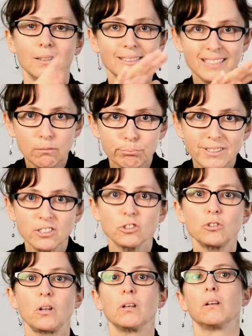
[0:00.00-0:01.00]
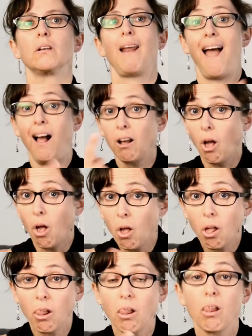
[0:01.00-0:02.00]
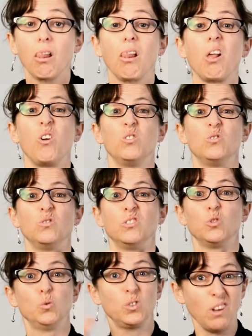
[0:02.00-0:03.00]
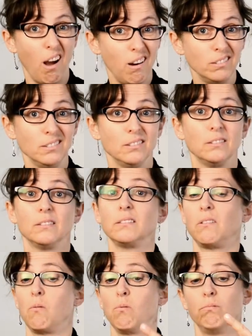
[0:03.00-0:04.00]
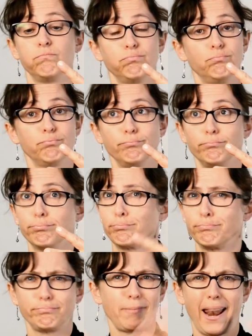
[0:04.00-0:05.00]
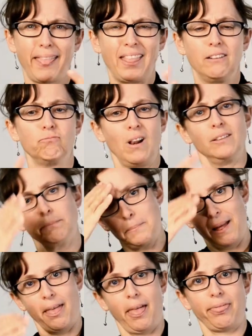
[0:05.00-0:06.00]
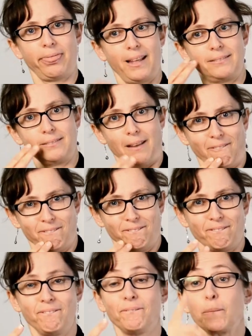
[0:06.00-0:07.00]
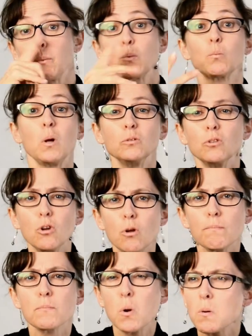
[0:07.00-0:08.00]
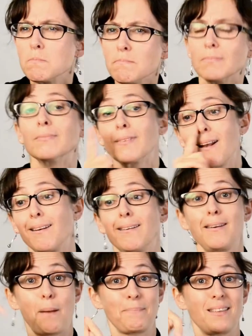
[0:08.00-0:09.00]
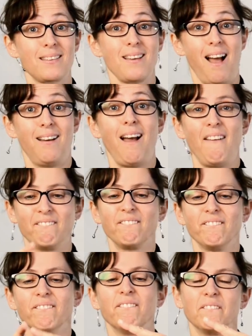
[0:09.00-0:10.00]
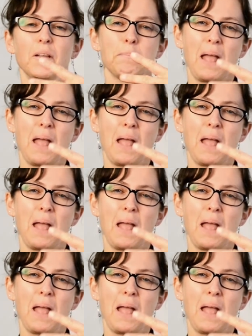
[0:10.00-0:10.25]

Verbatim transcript: As there was nothing established, we have set up regular seminars where a deaf guest is invited to speak on a particular topic, or on occasion, a hearing professional that has experience working with deaf people.